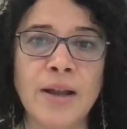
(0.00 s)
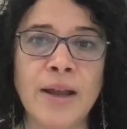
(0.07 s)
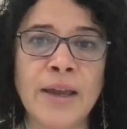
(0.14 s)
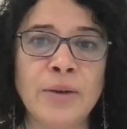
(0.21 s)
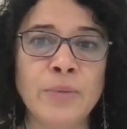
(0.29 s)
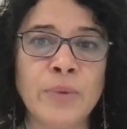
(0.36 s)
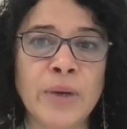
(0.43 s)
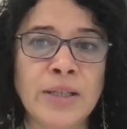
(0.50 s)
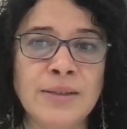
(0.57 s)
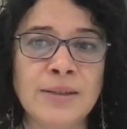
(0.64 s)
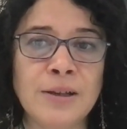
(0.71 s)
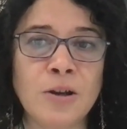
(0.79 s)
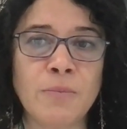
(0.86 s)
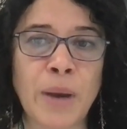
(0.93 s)
and when is
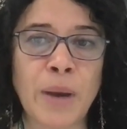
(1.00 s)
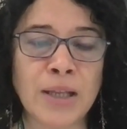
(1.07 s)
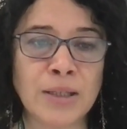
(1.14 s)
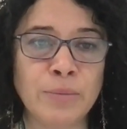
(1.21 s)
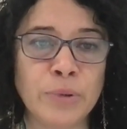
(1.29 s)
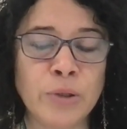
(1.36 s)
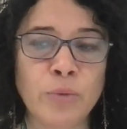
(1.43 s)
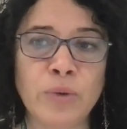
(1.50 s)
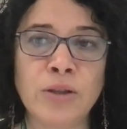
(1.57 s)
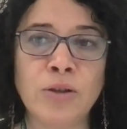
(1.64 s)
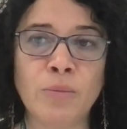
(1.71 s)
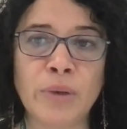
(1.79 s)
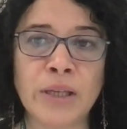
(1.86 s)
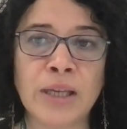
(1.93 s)
incompatible with the
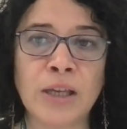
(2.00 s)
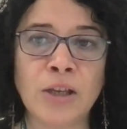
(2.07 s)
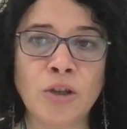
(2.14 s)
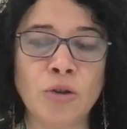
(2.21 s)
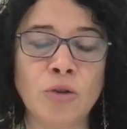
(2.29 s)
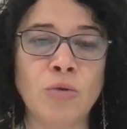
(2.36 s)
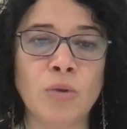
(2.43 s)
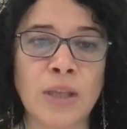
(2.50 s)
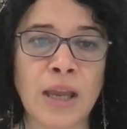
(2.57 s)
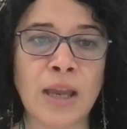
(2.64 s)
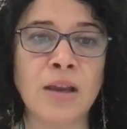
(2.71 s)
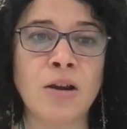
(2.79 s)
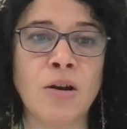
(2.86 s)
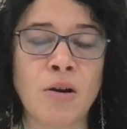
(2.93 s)
obligation to
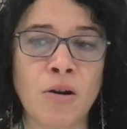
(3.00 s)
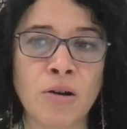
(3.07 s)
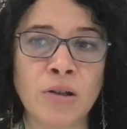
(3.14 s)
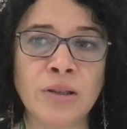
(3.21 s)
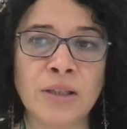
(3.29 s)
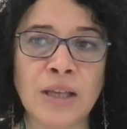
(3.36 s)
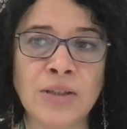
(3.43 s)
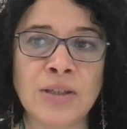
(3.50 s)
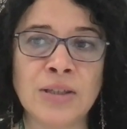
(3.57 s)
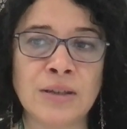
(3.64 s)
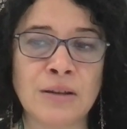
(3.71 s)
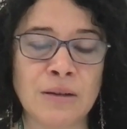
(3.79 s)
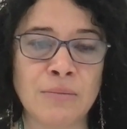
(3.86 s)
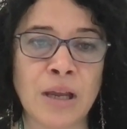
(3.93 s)
take all
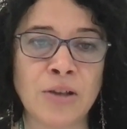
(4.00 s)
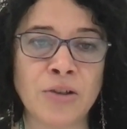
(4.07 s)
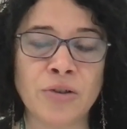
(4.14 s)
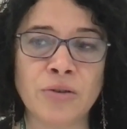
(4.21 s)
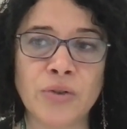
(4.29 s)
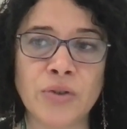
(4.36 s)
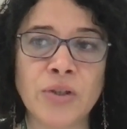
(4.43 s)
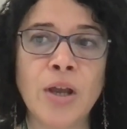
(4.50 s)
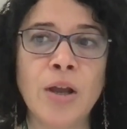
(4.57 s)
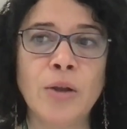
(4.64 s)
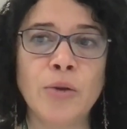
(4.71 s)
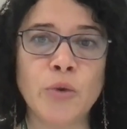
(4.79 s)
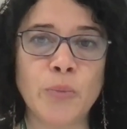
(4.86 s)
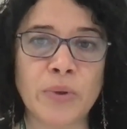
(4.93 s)
necessary measures
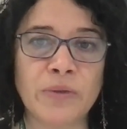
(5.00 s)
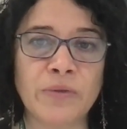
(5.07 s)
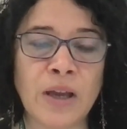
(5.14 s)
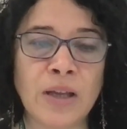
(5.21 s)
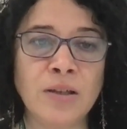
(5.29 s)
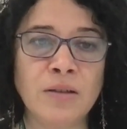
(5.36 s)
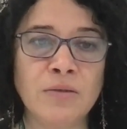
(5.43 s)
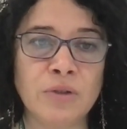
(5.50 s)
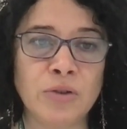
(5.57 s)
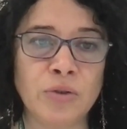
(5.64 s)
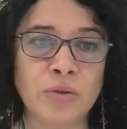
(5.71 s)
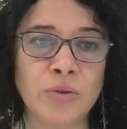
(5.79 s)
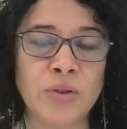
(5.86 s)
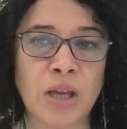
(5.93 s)
to prevent, reduce,